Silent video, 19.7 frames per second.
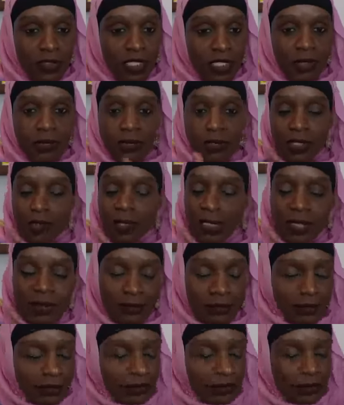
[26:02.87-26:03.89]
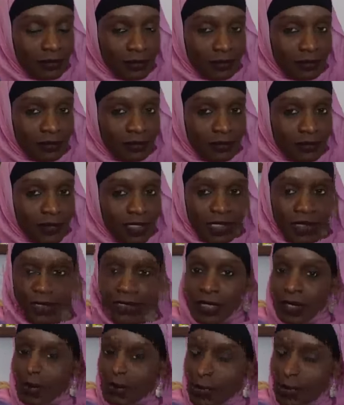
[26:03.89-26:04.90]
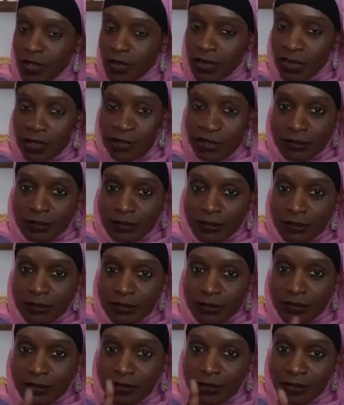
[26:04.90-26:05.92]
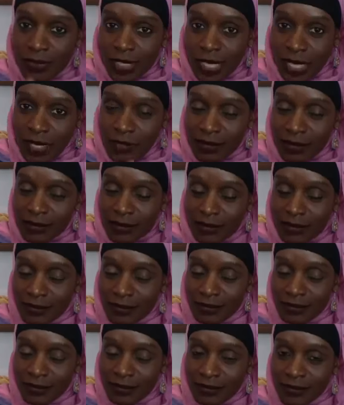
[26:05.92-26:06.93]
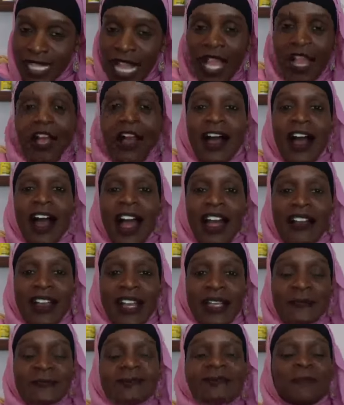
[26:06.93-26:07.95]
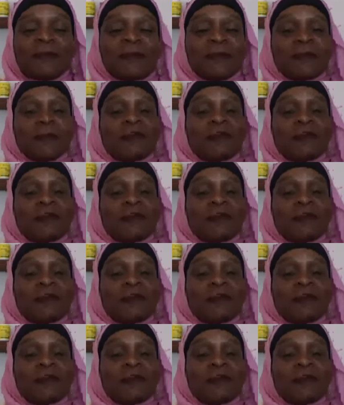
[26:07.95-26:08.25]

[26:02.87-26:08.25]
Don't do it. Don't do it. Okay? All right.